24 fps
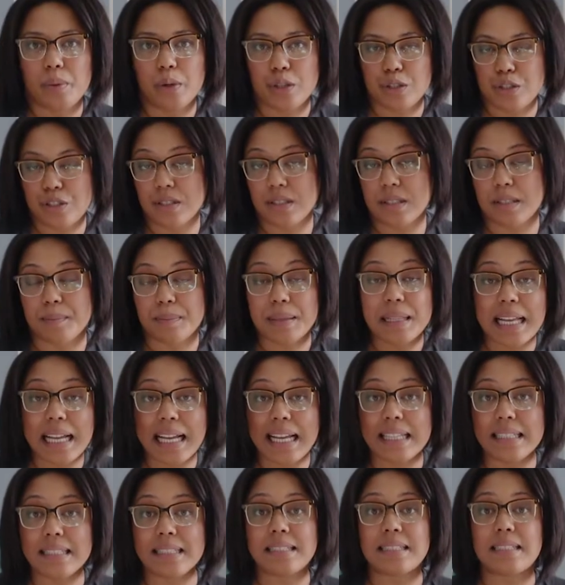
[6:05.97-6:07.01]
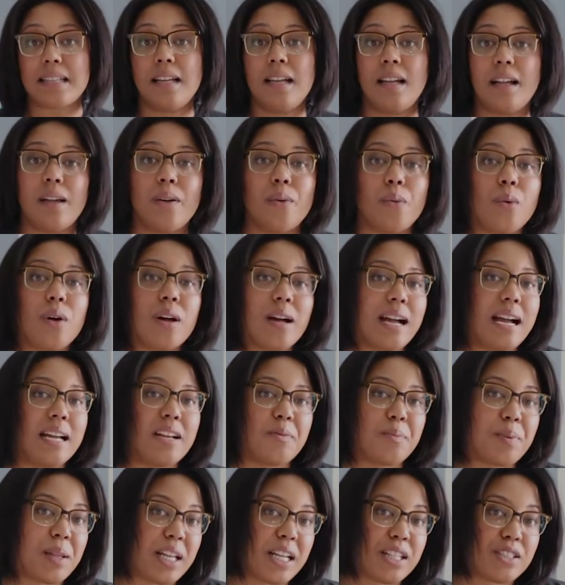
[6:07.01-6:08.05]
purchasing plants and what kind
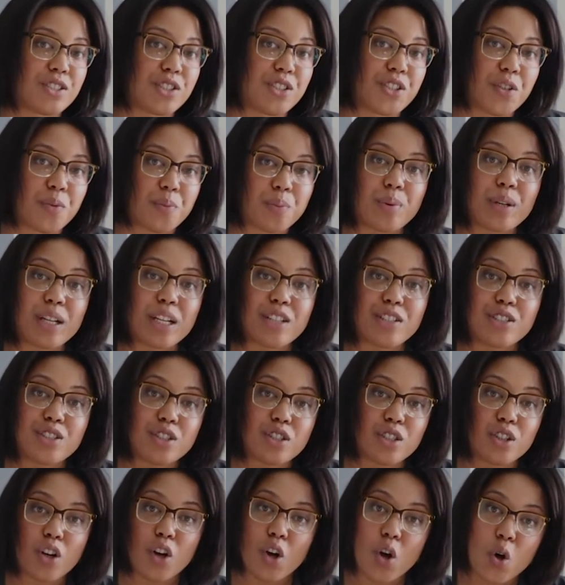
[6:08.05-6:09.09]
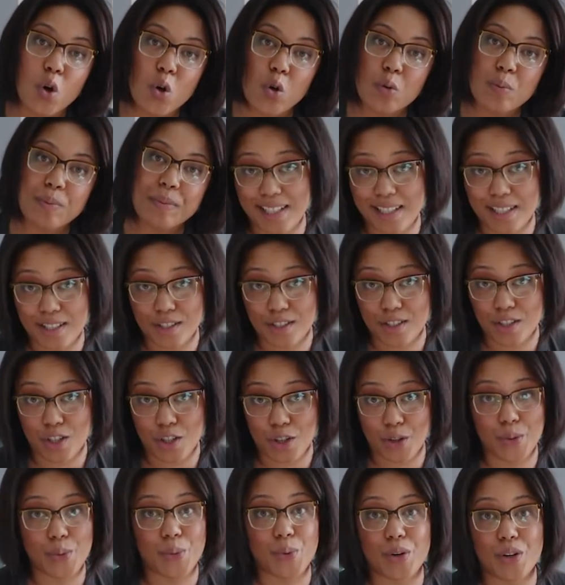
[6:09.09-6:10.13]
of plants you're going to bring into your home is
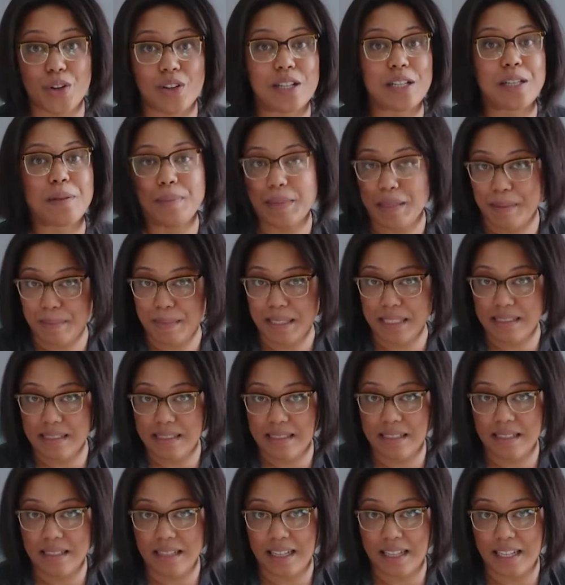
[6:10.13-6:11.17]
your commitment.